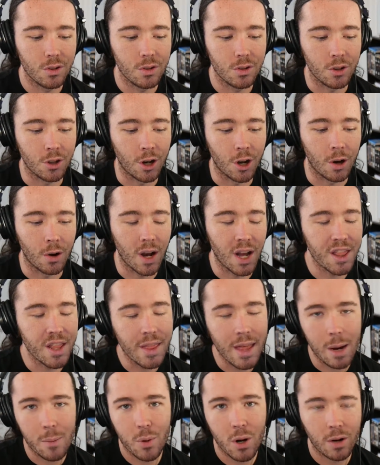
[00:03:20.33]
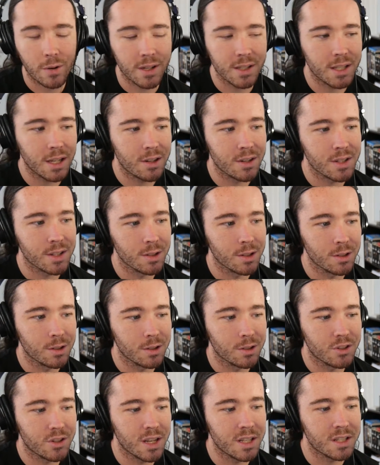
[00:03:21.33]
You know, and then that part right there is a
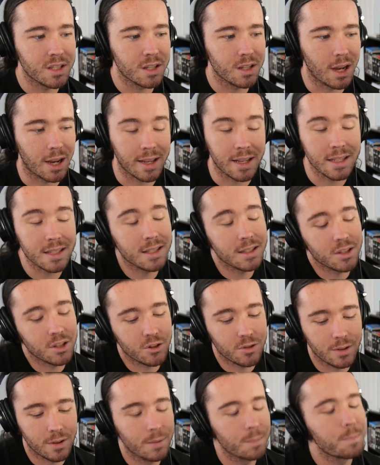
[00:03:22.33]
little transit, I guess it's a